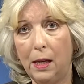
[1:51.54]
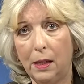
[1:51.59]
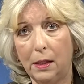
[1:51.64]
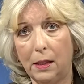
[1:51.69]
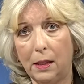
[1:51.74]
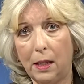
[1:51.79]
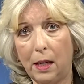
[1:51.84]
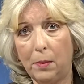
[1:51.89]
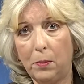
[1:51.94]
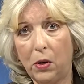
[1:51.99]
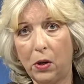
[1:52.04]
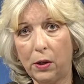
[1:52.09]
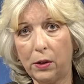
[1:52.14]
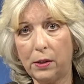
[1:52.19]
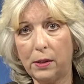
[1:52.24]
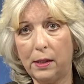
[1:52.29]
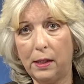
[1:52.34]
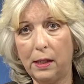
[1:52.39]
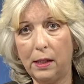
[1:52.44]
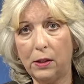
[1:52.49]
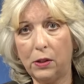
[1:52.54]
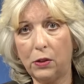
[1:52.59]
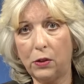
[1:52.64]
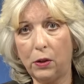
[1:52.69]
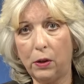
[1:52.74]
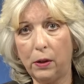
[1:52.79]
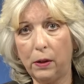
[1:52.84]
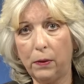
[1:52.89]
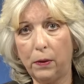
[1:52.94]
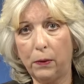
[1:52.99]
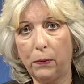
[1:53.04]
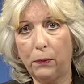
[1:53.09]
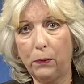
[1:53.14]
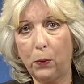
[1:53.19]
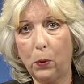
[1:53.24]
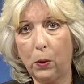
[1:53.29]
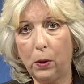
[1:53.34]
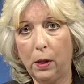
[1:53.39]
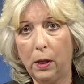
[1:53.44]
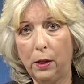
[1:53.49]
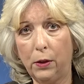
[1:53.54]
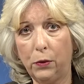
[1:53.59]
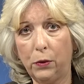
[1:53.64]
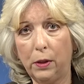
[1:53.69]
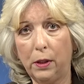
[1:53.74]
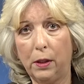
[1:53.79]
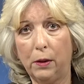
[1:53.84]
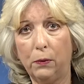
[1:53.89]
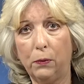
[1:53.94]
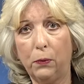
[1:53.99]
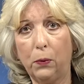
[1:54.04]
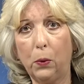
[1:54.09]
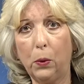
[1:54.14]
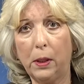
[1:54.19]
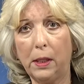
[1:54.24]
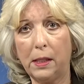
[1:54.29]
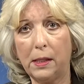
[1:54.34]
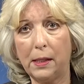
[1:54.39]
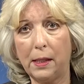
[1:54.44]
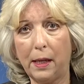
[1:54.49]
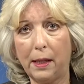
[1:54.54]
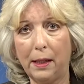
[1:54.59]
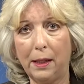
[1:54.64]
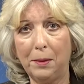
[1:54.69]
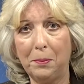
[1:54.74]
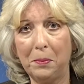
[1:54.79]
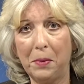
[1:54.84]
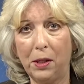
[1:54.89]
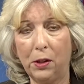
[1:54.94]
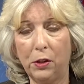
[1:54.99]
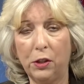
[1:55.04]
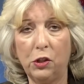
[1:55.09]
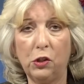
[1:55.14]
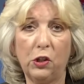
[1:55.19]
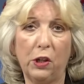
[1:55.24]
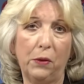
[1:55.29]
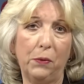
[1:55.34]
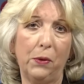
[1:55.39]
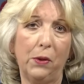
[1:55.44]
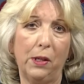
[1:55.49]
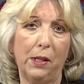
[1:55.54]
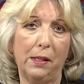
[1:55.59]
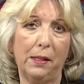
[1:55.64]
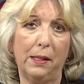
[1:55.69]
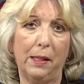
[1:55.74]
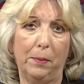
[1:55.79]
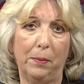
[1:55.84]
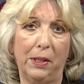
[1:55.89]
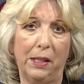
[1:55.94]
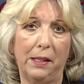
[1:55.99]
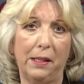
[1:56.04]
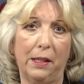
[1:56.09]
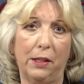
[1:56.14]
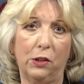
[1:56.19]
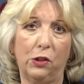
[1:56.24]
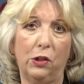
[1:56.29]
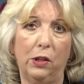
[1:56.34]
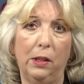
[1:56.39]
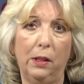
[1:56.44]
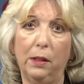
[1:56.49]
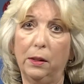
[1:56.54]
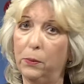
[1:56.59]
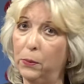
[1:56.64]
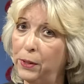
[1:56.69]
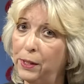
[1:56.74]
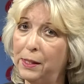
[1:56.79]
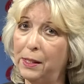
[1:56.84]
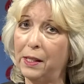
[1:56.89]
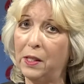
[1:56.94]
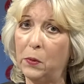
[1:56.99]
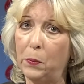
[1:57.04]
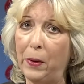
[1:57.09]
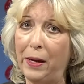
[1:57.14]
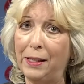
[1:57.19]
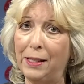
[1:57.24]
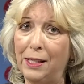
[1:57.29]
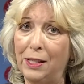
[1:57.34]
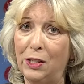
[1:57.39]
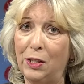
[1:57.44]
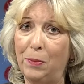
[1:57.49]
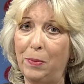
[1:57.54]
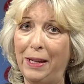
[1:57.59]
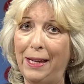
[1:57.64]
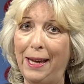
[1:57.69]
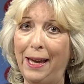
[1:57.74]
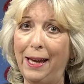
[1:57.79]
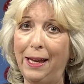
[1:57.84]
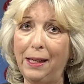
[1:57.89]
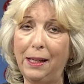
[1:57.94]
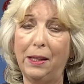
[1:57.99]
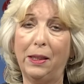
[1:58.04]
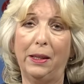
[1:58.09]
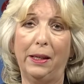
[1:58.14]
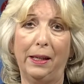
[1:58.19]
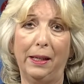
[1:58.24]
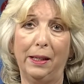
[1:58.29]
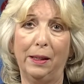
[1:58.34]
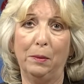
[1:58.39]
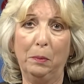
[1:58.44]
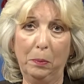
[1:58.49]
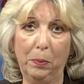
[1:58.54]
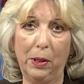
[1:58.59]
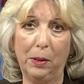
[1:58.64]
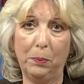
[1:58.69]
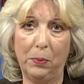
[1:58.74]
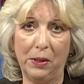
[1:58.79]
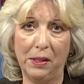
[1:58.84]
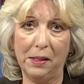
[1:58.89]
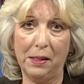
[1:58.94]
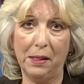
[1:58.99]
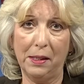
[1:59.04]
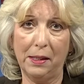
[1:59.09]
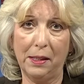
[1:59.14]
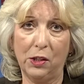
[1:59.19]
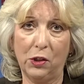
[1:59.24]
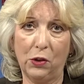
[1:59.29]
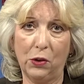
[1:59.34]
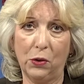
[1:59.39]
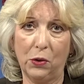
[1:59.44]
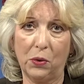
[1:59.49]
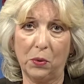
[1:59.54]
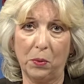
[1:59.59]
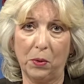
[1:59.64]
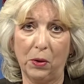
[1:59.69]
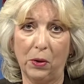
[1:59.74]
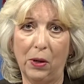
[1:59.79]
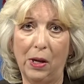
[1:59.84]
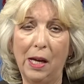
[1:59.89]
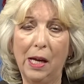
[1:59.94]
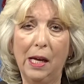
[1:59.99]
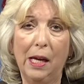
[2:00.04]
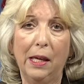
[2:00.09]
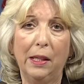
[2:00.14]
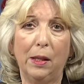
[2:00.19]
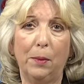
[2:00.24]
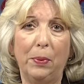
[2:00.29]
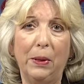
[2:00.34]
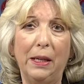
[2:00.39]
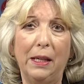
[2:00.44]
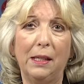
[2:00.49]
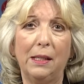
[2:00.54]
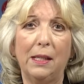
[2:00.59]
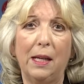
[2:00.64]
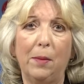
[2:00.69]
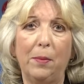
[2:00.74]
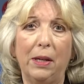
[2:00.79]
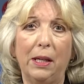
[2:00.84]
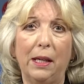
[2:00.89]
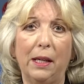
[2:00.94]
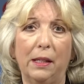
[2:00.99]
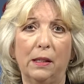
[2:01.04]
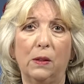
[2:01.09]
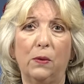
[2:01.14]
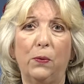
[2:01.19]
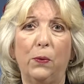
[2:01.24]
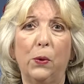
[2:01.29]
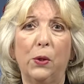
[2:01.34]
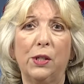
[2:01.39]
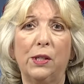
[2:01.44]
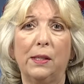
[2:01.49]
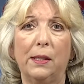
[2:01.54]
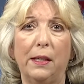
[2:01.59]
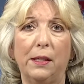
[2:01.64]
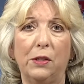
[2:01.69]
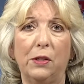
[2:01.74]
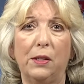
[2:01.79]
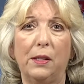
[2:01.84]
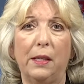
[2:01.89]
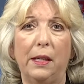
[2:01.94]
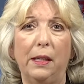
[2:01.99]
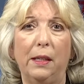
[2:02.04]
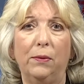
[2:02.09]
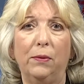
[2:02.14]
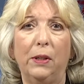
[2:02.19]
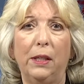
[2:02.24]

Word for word: Today marks the start of the 442nd Maryland General Assembly session and what's expected to be anything but business as usual. The pandemic has forced legislative